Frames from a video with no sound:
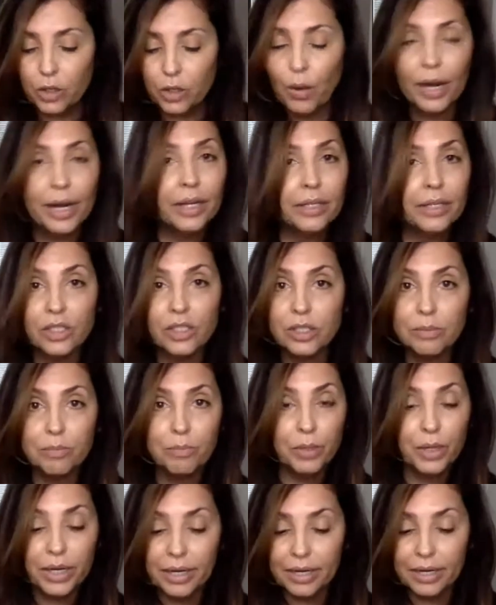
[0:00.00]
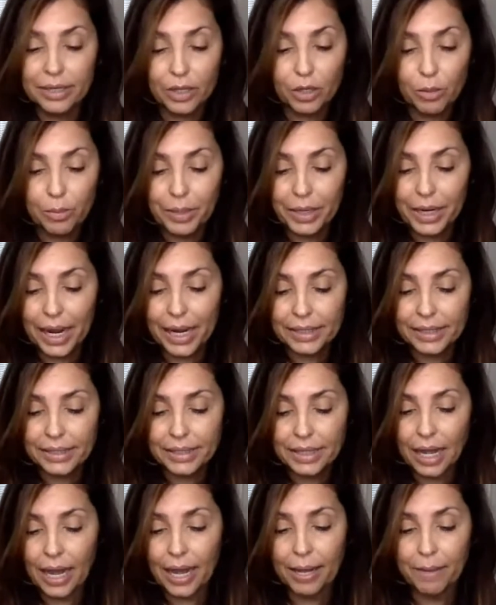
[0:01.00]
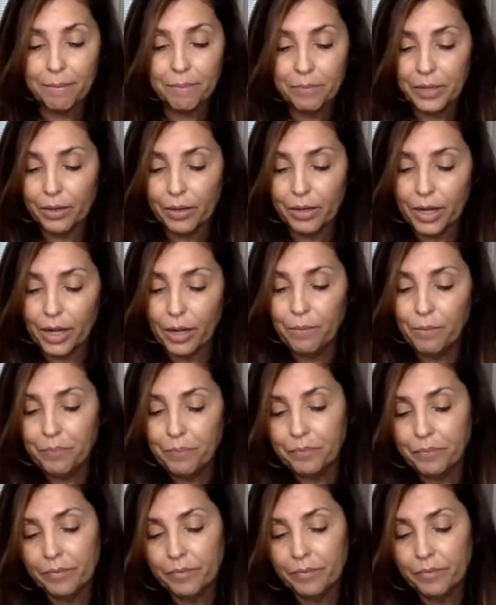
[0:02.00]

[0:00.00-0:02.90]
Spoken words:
You want to just put in a little bit at a time. There you go.